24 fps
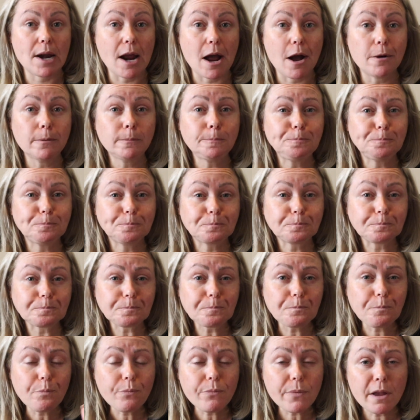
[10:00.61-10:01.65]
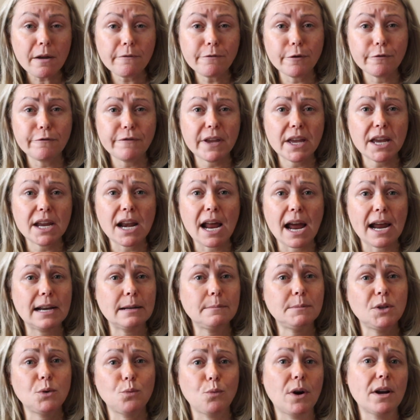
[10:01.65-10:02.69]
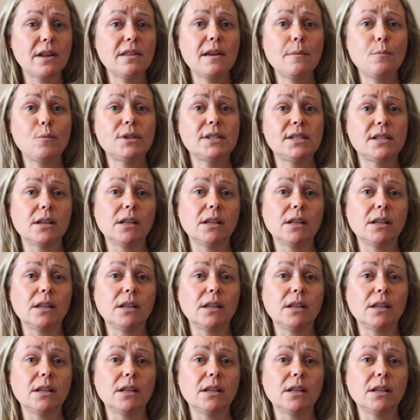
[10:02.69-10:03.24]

now for vegan items, and one of them was